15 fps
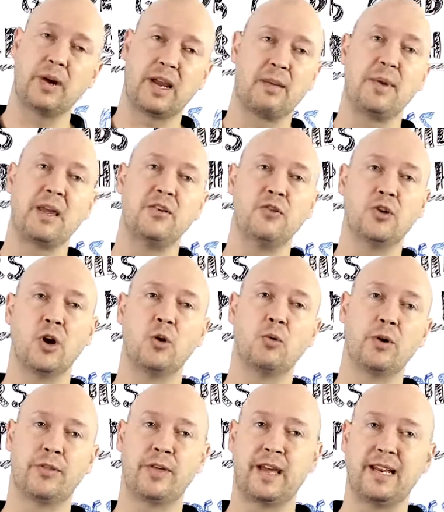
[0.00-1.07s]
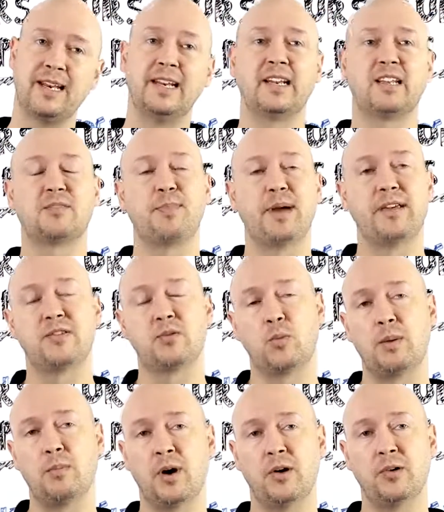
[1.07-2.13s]
recommend you go with a Linux-based
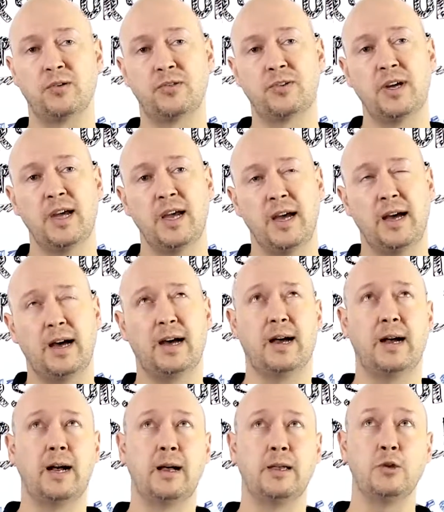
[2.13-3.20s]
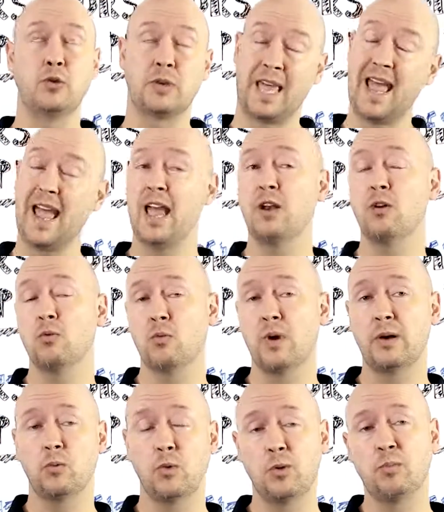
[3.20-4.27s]
web host. You can
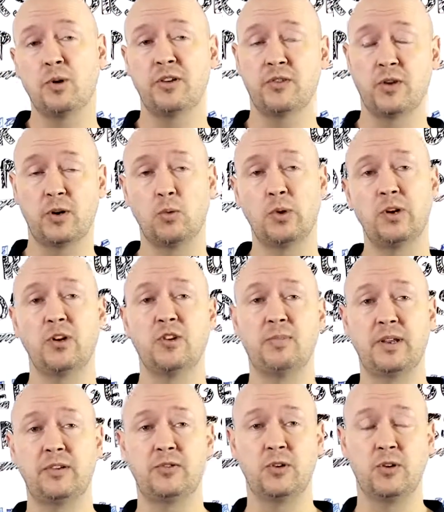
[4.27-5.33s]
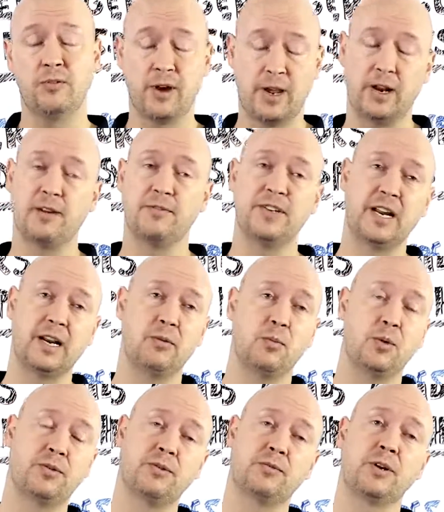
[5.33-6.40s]
run WordPress on a Windows-based server, and I've done it
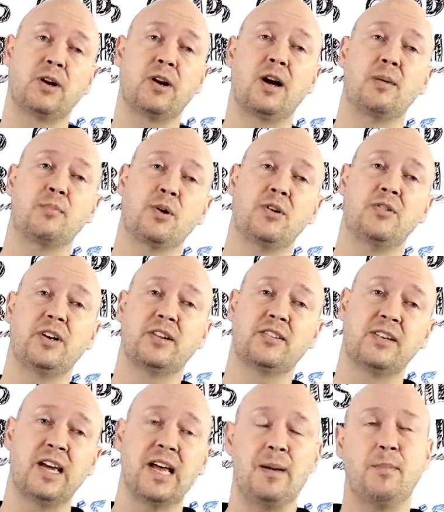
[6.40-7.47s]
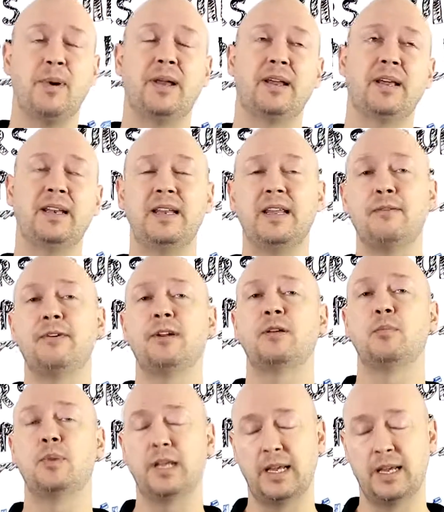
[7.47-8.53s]
with different client projects, but
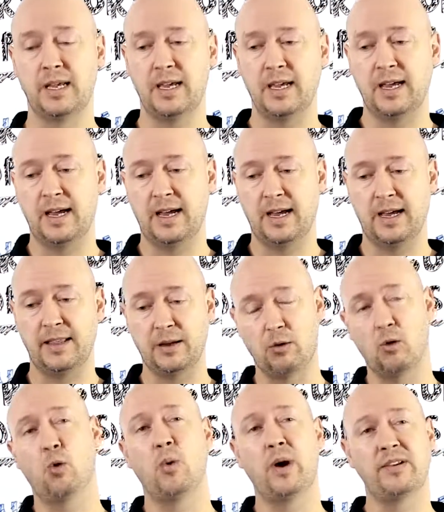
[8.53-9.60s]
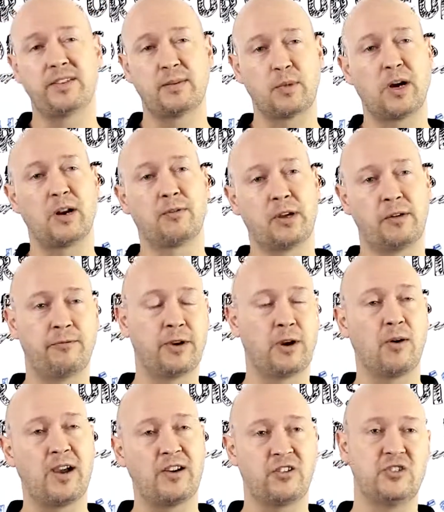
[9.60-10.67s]
inevitably there are always some kind of
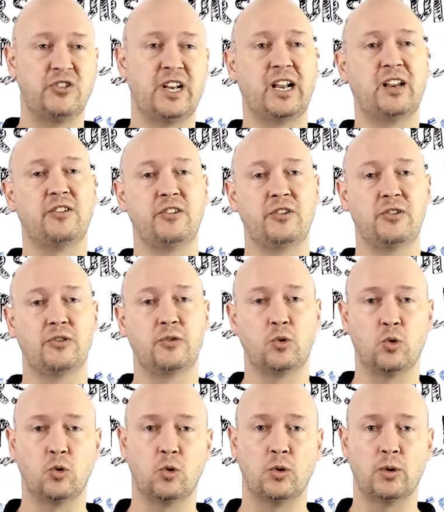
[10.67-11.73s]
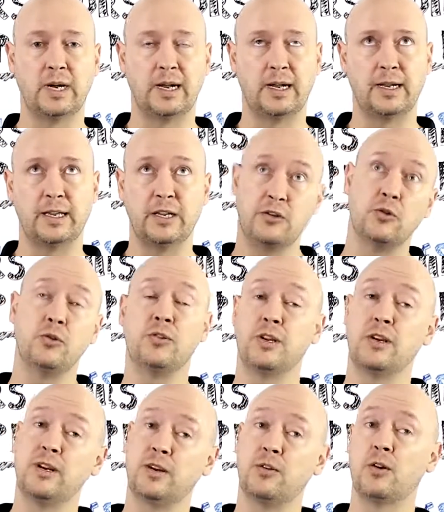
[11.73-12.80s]
configuration challenges or issues that
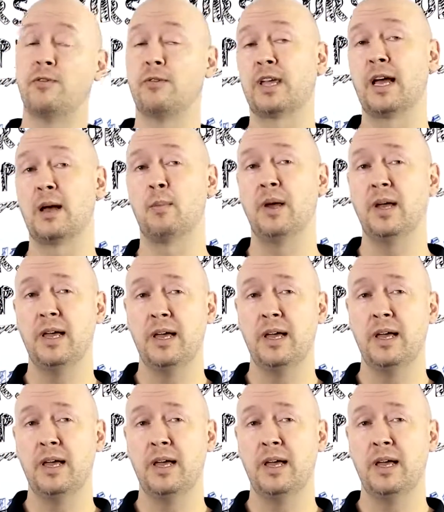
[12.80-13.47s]
you need to overcome.